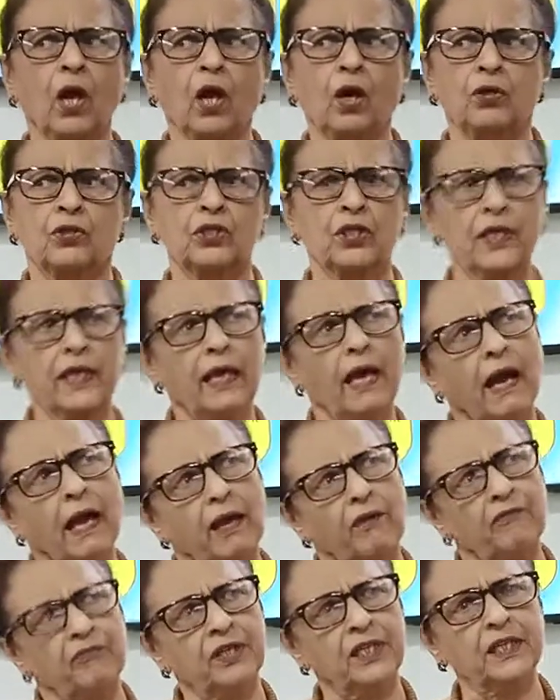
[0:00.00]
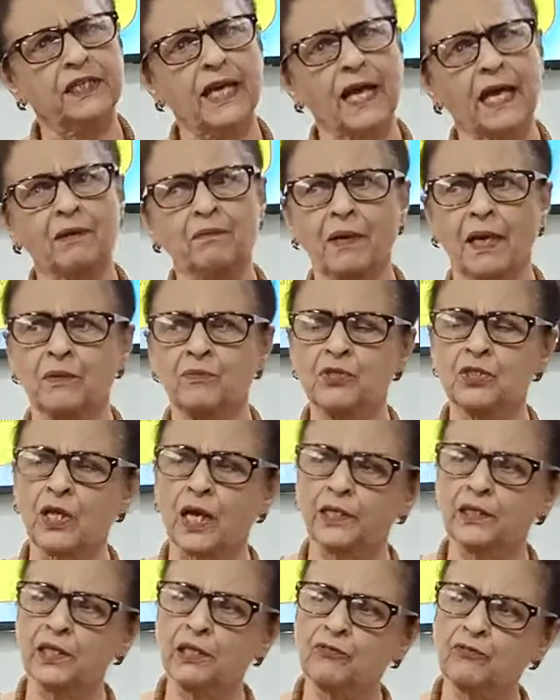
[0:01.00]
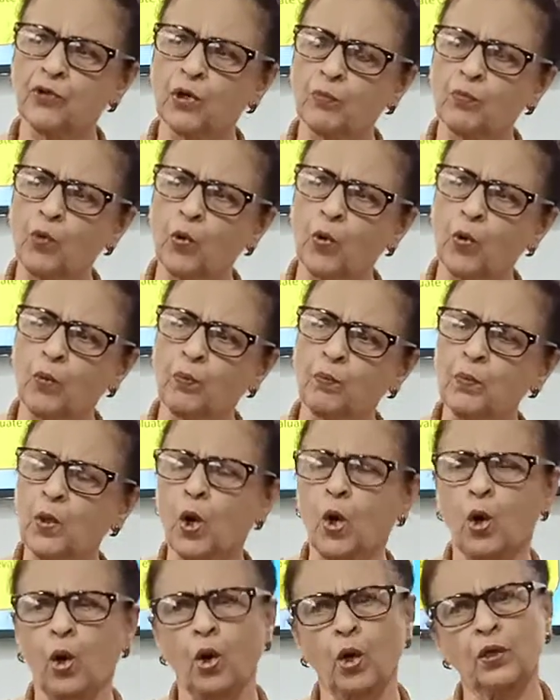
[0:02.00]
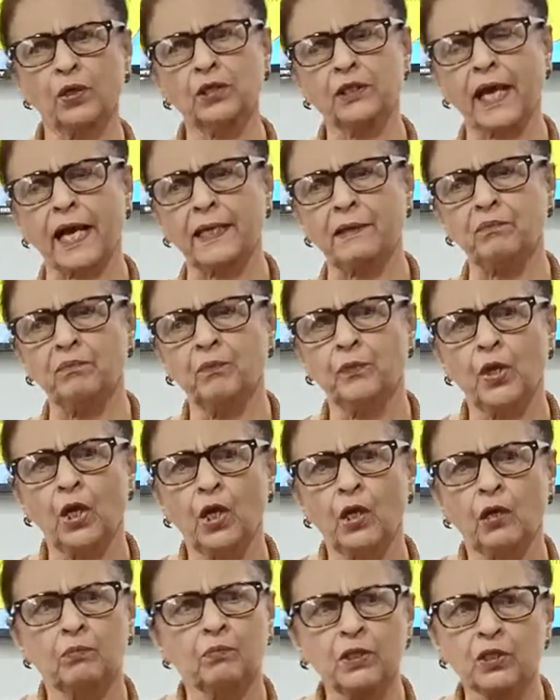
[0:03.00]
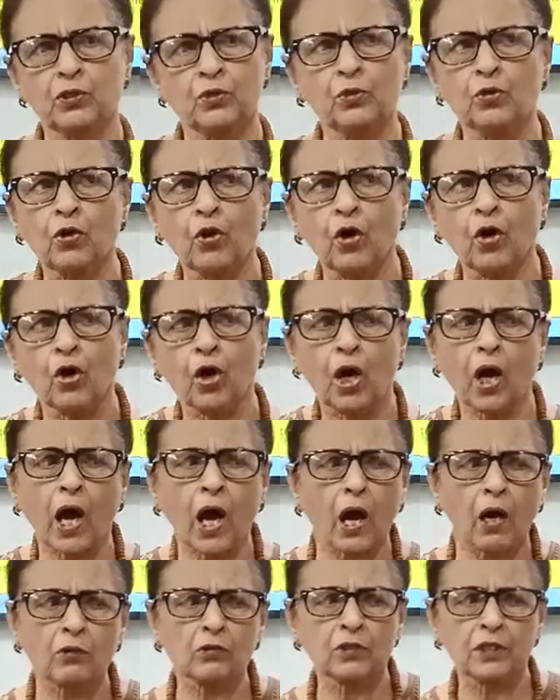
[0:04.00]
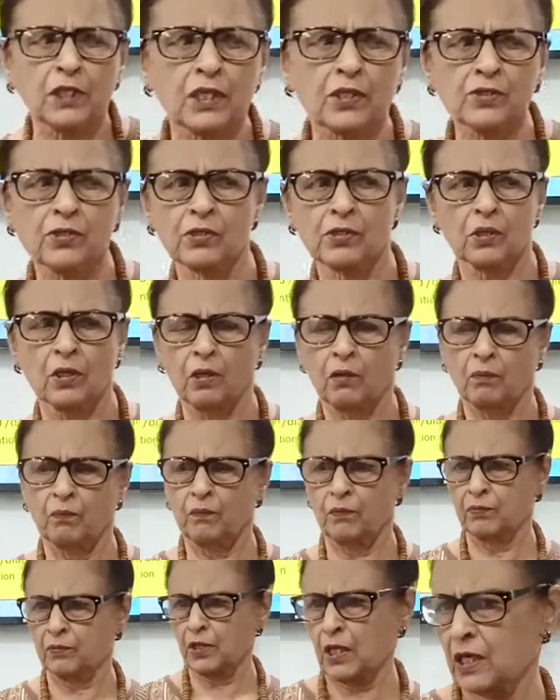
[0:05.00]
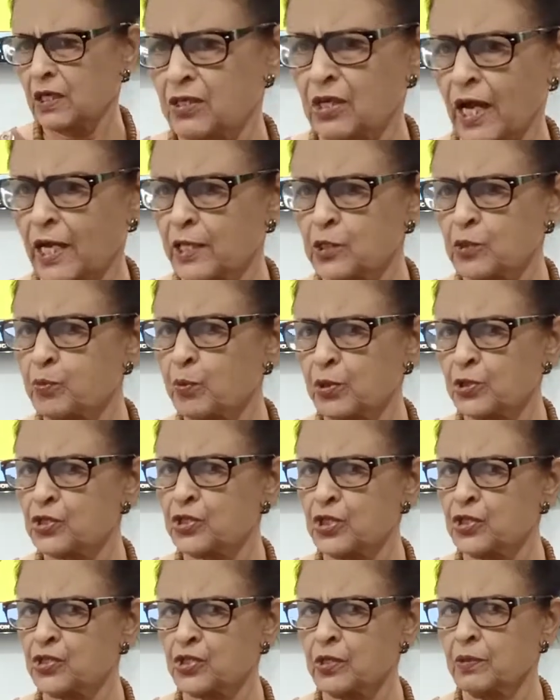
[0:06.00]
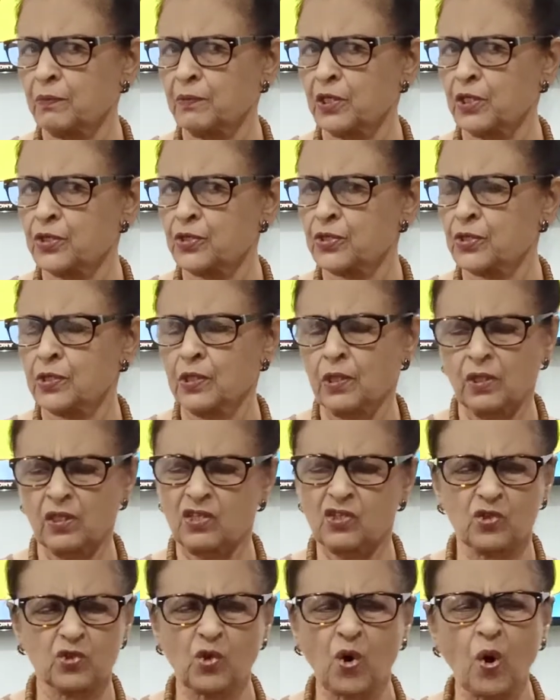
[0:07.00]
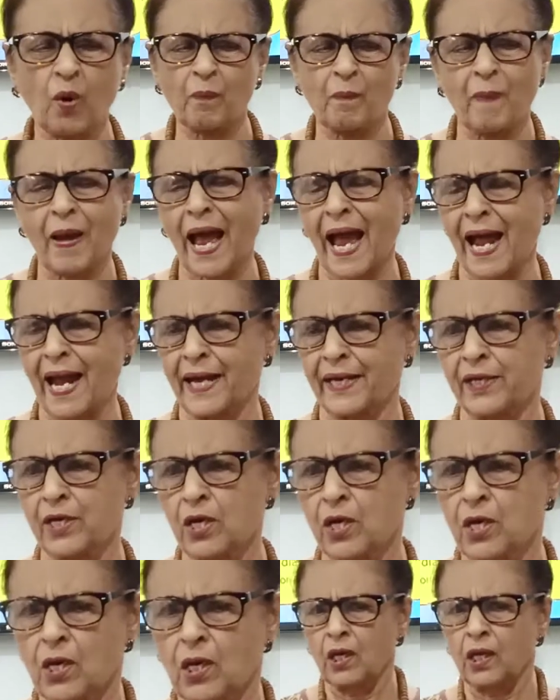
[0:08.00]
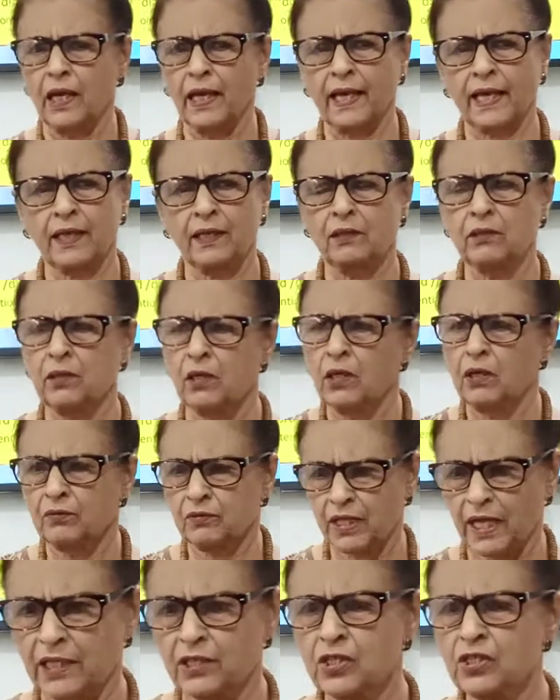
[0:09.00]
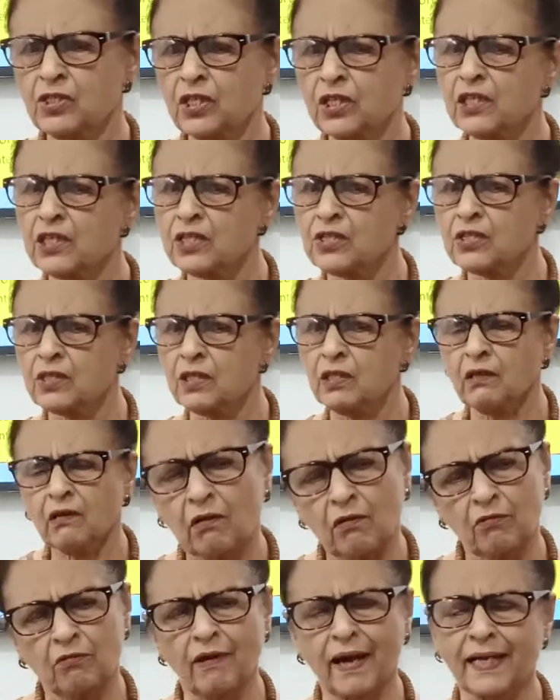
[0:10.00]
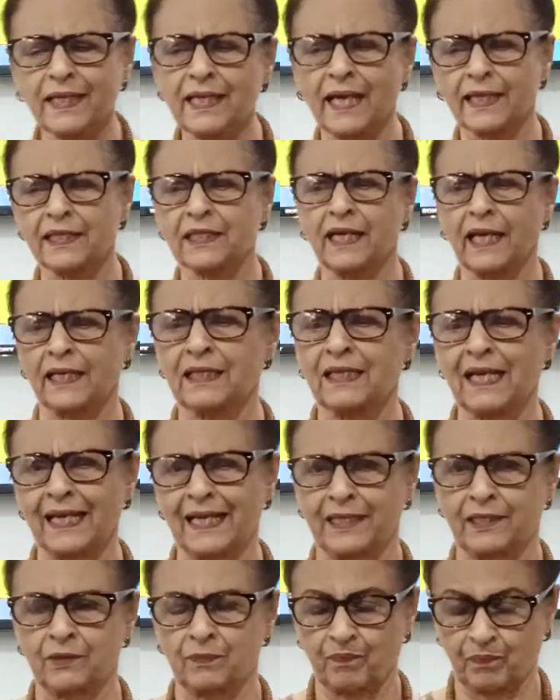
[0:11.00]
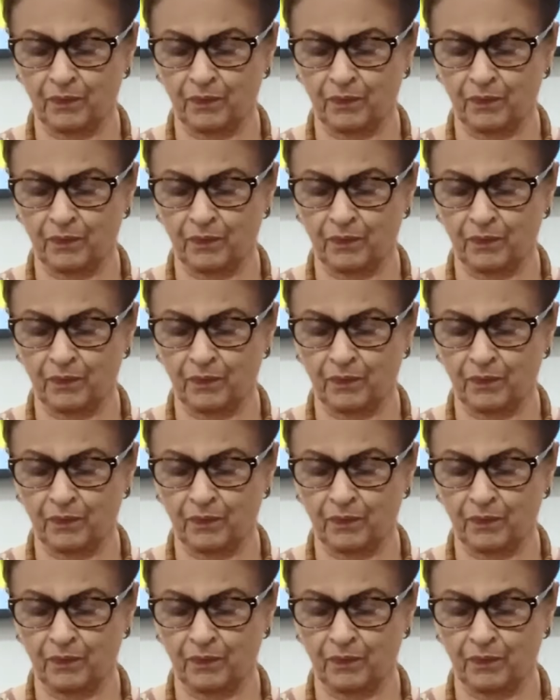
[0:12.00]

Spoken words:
See, every time I'm starting from home on time, but you know how this transport system is so bad, and that is the reason why I get late.